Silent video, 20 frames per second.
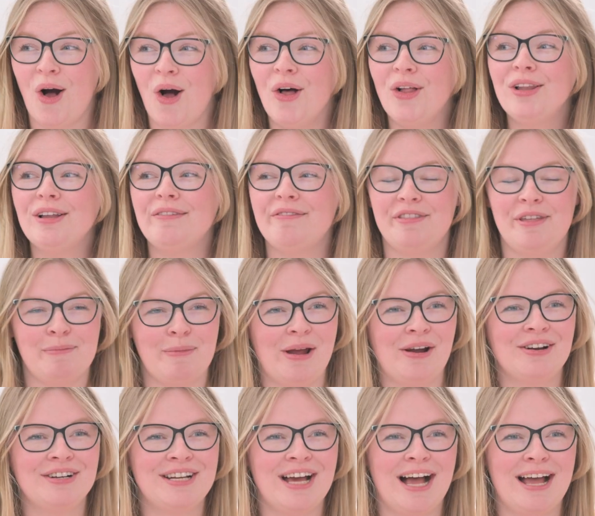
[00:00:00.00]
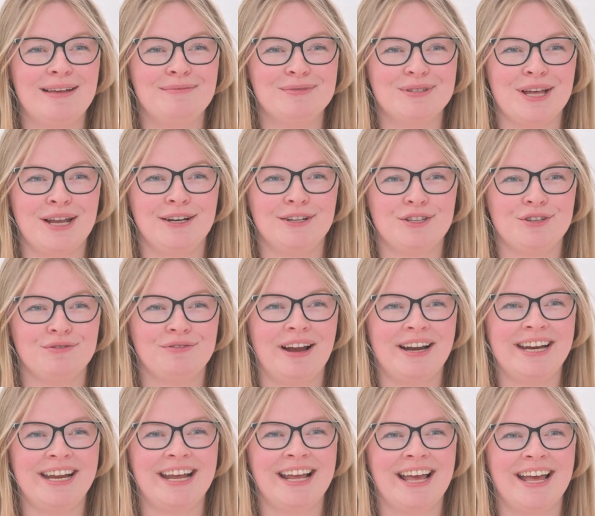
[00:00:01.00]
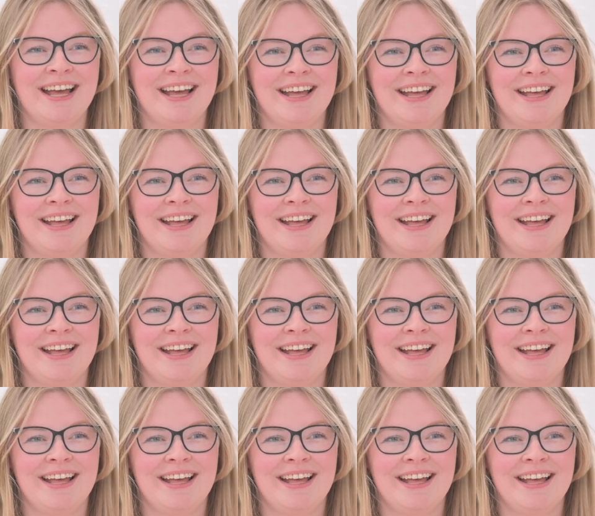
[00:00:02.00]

all of the Maritimes. And it's running